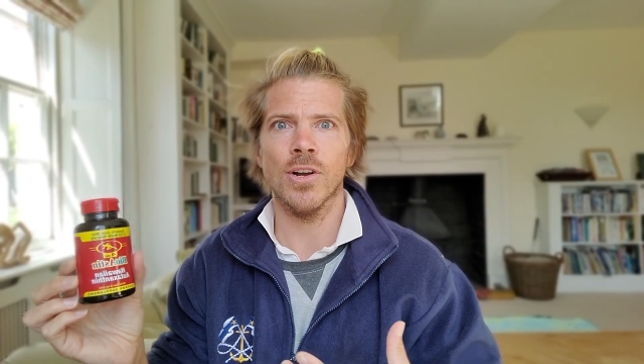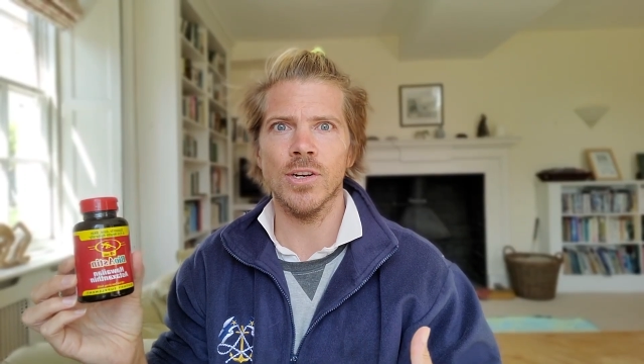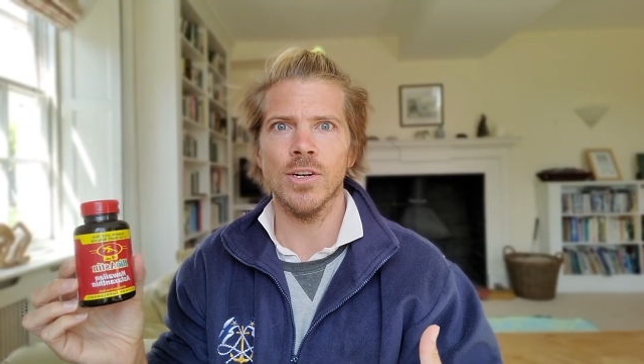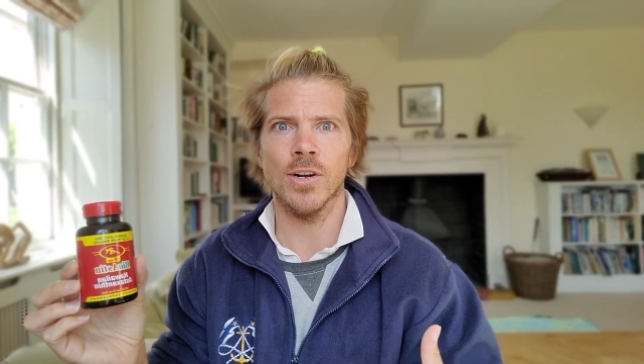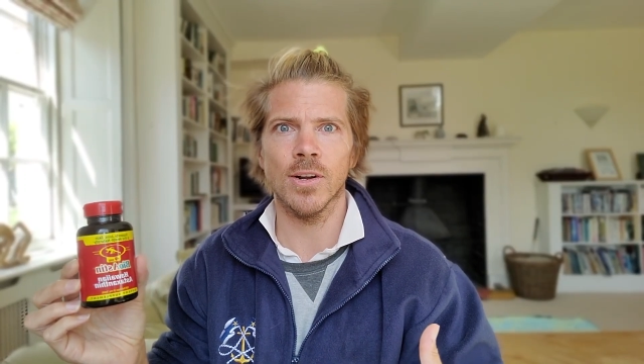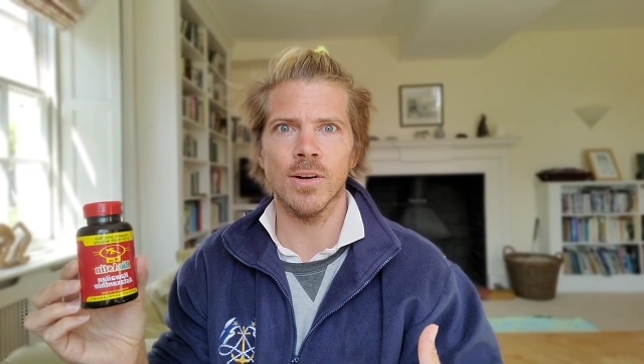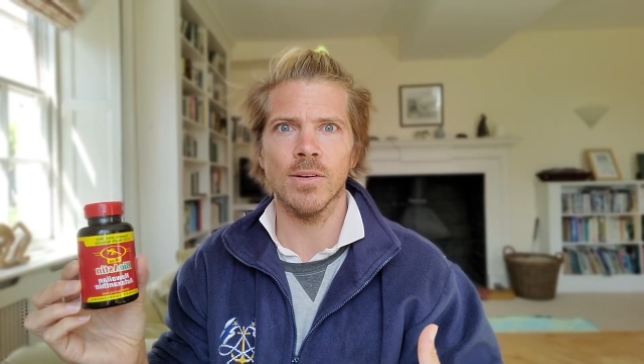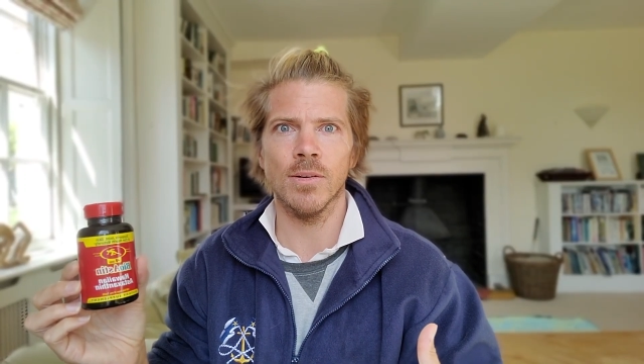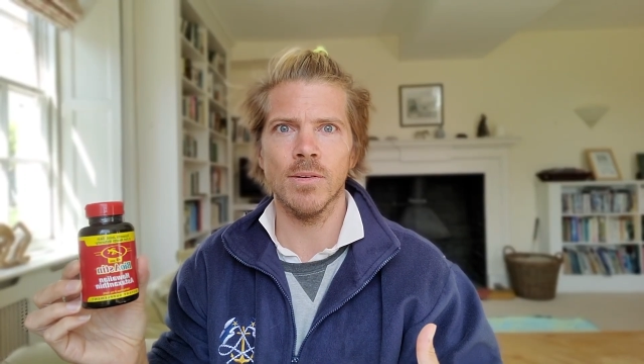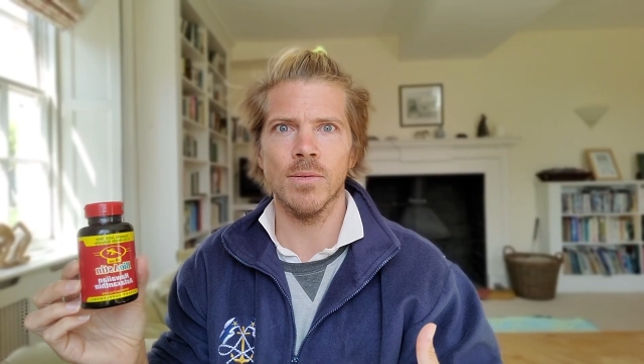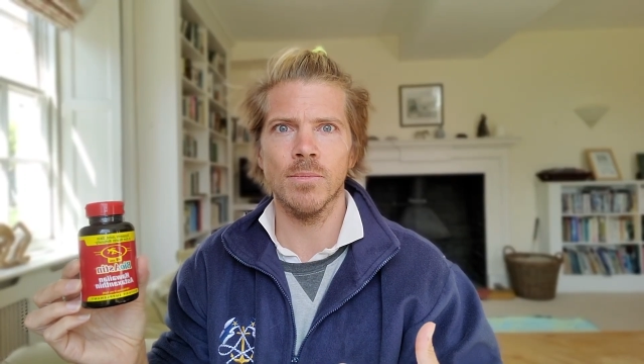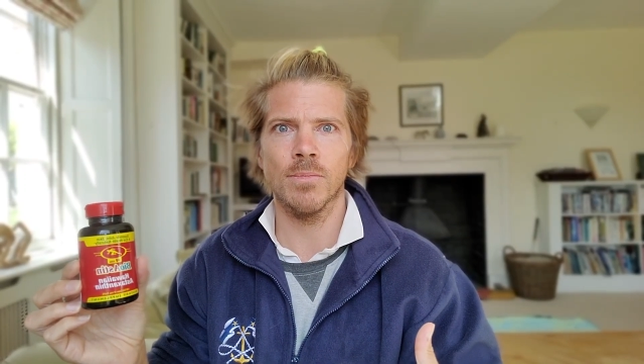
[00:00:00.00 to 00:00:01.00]
as you
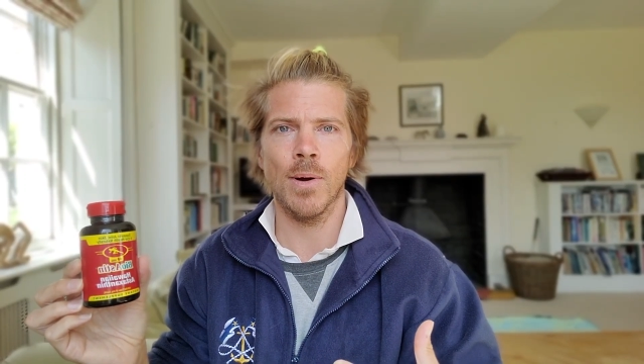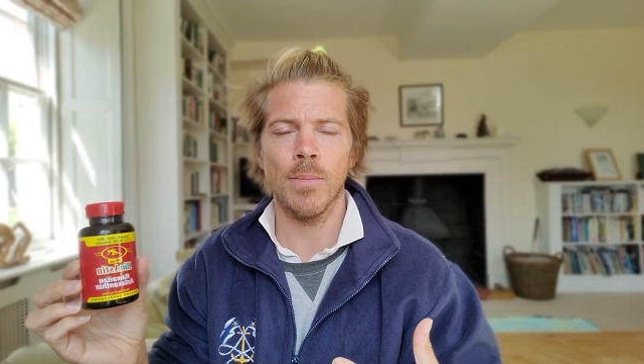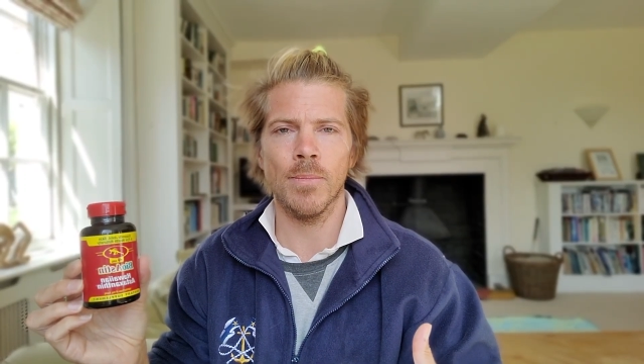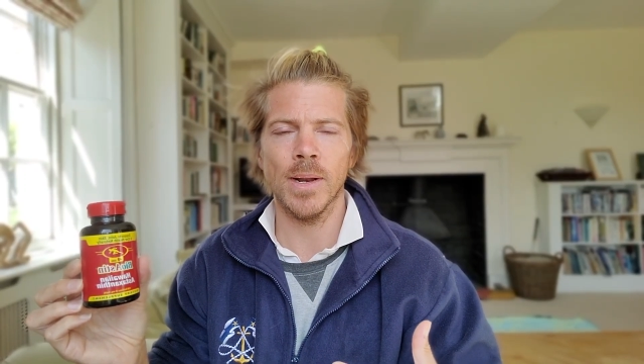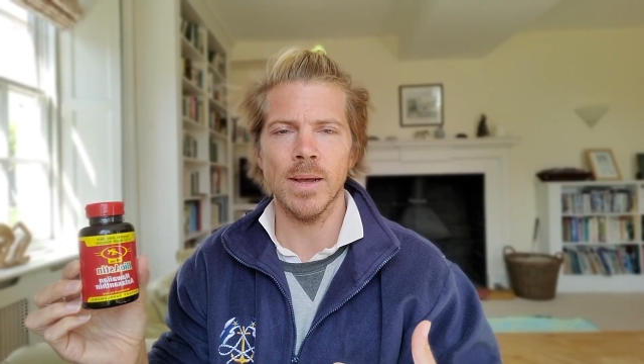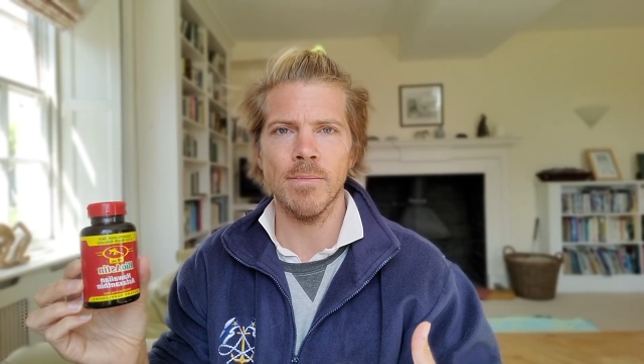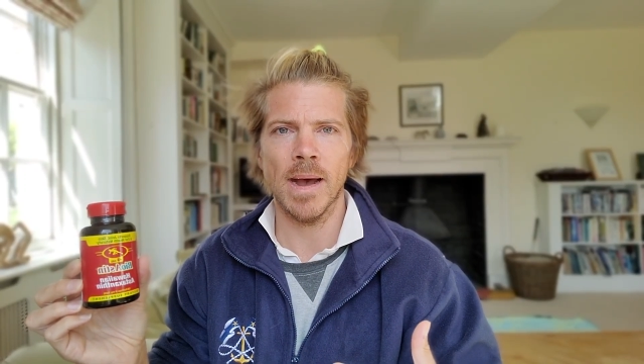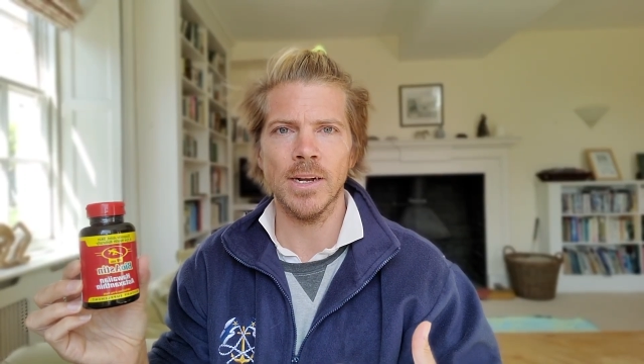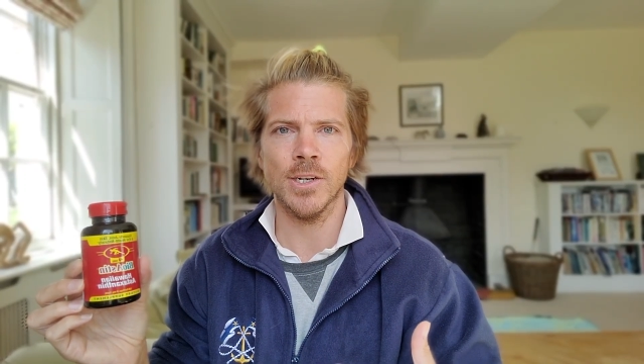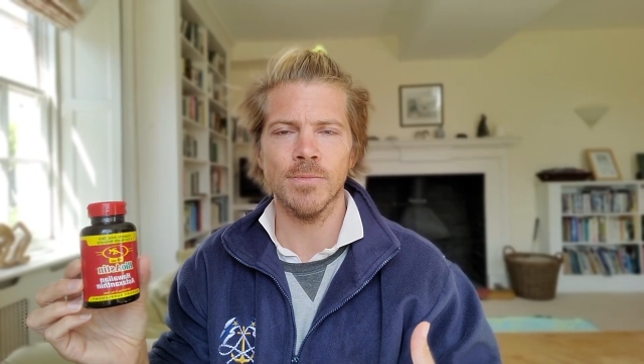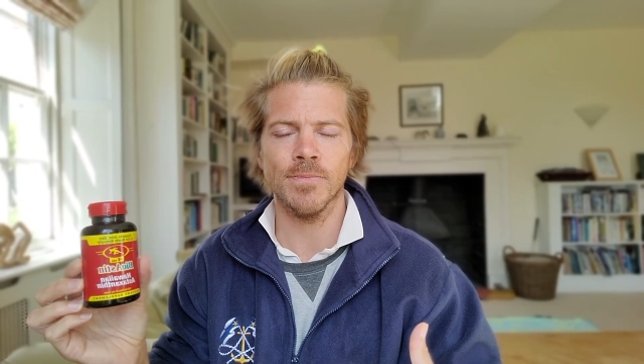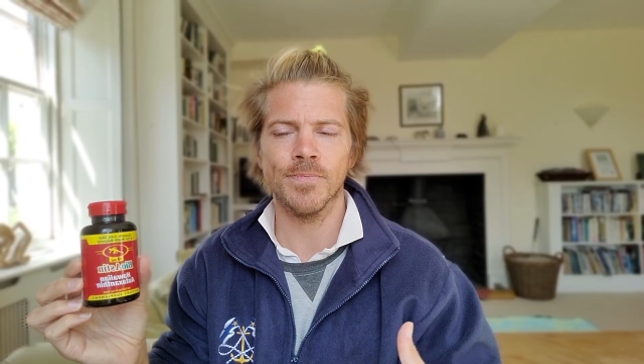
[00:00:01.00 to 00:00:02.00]
can probably
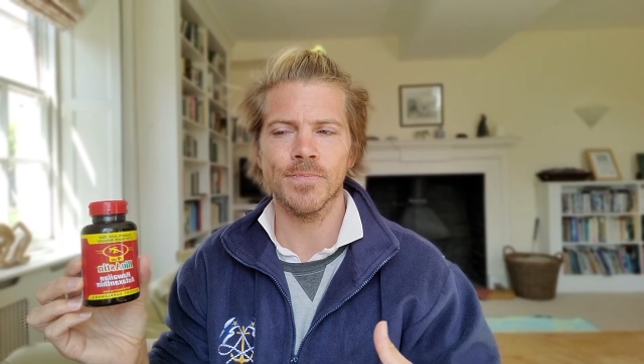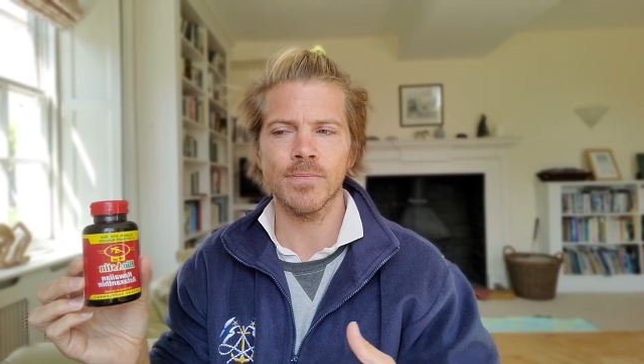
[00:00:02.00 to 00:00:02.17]
imagine.